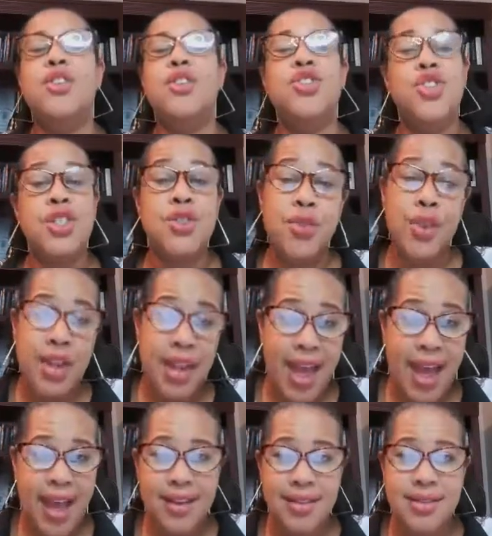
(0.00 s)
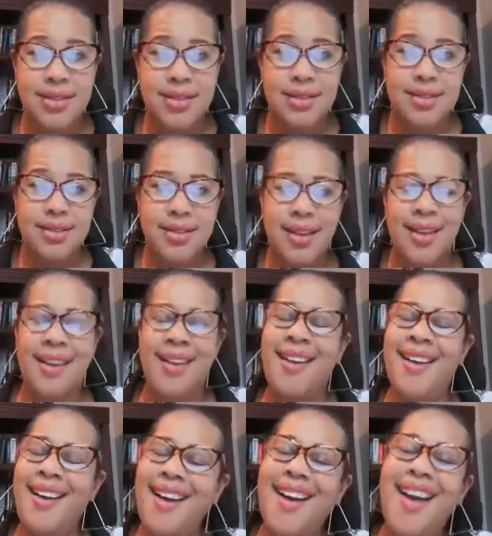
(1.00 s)
Just relax.
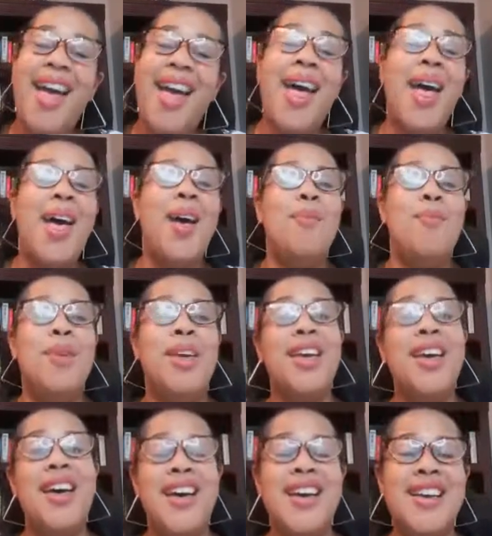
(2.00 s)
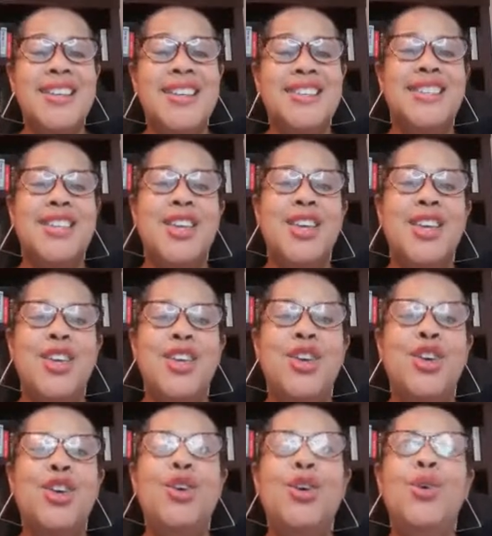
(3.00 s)
Because
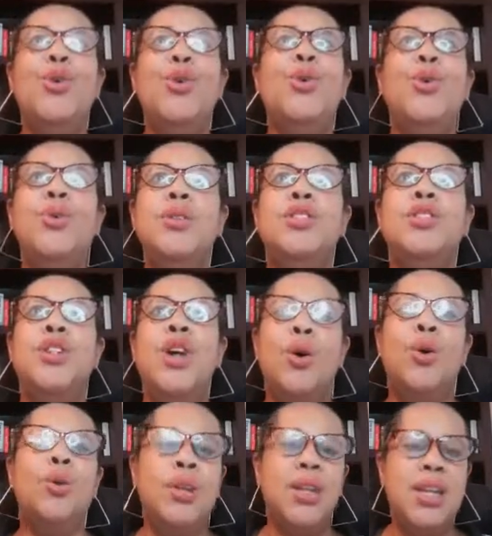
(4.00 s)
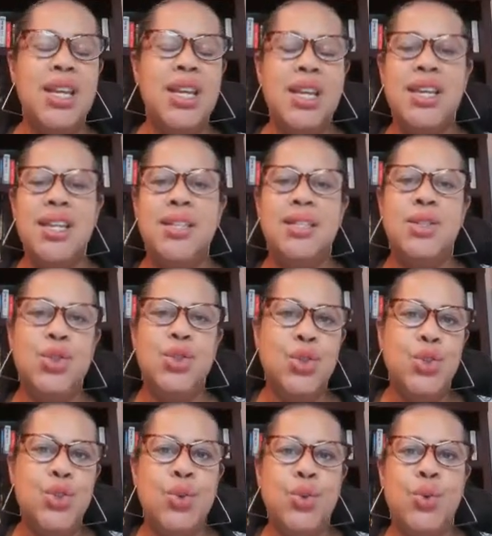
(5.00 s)
you don't need
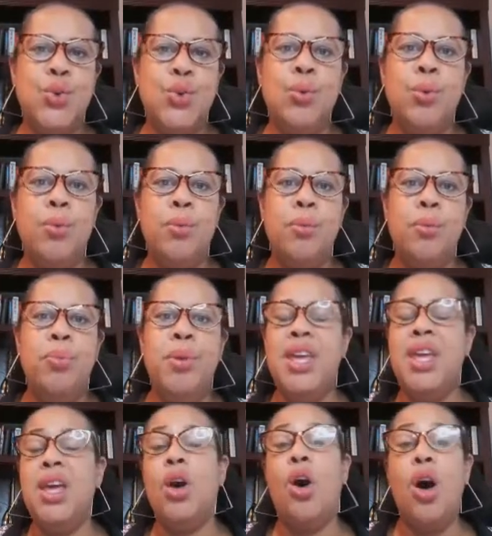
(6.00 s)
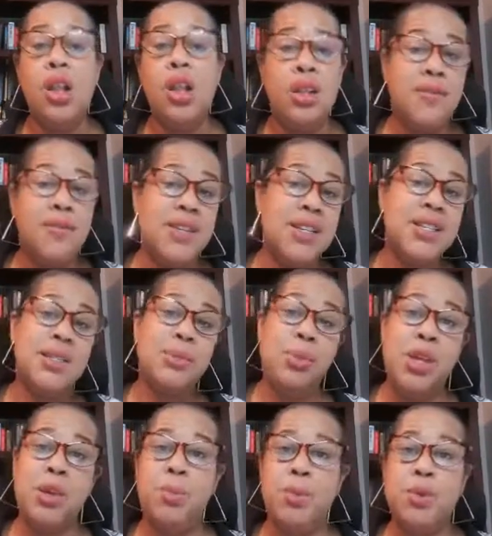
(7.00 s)
to be all of these
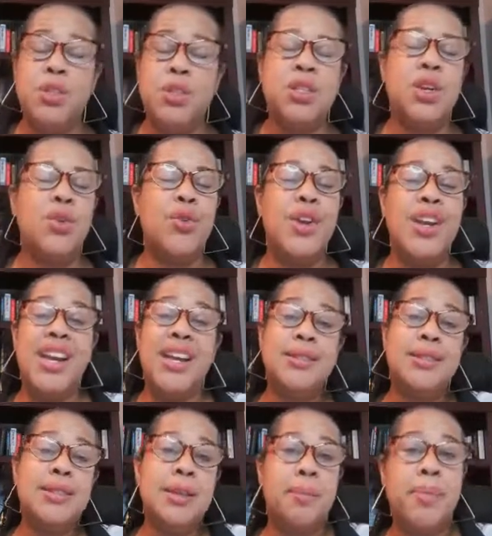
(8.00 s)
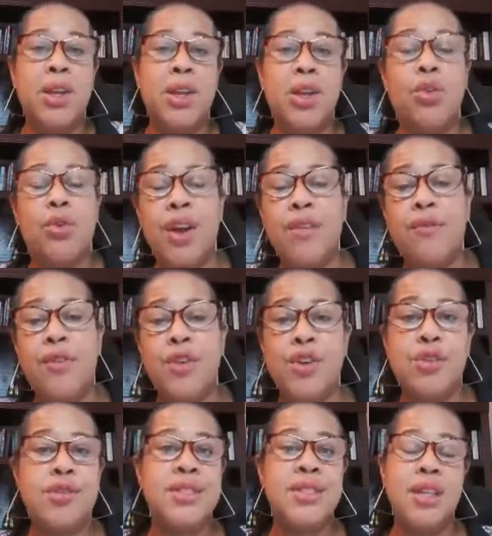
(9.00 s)
people to create something great for
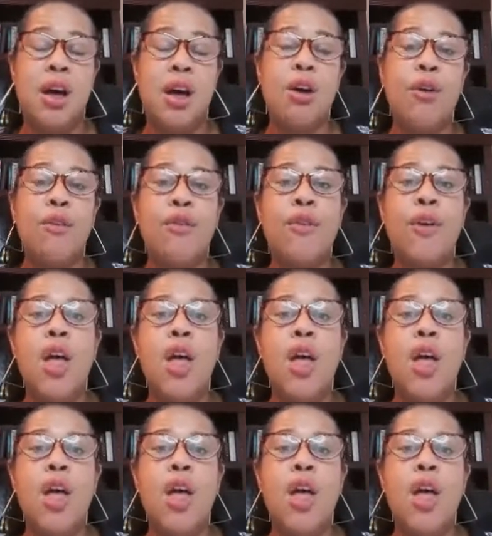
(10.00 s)
yourself.